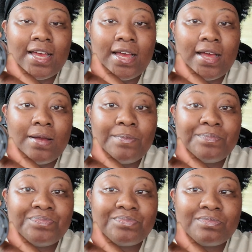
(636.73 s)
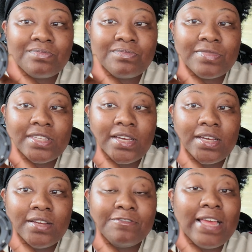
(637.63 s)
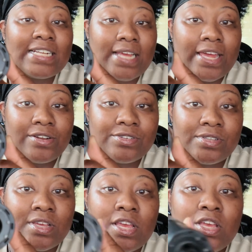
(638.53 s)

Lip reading: flash hiders.